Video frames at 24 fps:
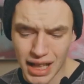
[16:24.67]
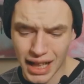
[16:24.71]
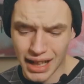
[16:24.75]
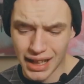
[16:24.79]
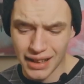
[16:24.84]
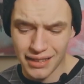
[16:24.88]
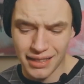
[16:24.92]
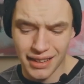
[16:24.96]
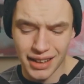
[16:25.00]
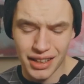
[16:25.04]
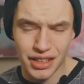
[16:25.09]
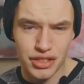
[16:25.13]
And I
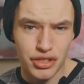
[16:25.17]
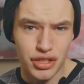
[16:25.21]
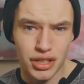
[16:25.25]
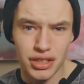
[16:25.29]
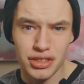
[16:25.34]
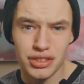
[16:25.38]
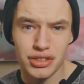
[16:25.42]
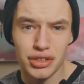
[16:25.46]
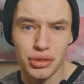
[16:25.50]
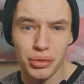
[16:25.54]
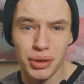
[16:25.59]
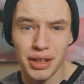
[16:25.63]
think
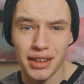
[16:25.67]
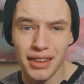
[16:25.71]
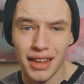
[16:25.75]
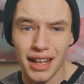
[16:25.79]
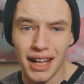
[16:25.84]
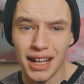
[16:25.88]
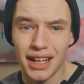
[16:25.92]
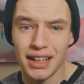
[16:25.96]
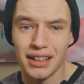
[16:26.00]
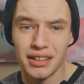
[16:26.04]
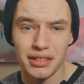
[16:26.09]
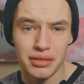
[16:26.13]
just doing
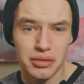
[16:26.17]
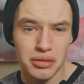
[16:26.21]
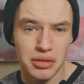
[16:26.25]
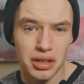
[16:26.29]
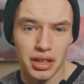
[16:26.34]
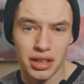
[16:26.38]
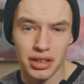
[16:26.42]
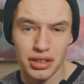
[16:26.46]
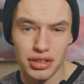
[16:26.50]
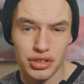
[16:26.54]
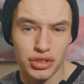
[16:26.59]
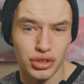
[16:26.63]
that,
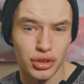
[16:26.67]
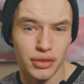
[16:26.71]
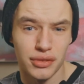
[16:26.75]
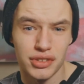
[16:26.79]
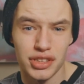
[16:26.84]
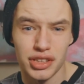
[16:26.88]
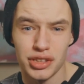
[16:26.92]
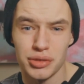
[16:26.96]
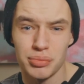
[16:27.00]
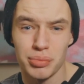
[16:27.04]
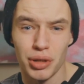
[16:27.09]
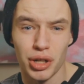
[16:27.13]
it serves
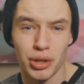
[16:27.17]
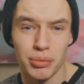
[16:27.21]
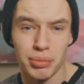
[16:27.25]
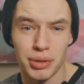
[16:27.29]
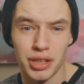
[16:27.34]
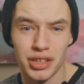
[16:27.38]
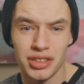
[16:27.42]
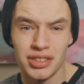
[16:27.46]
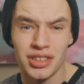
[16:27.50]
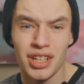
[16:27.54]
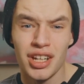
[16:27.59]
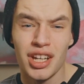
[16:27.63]
its
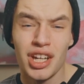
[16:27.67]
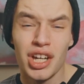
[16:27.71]
purpose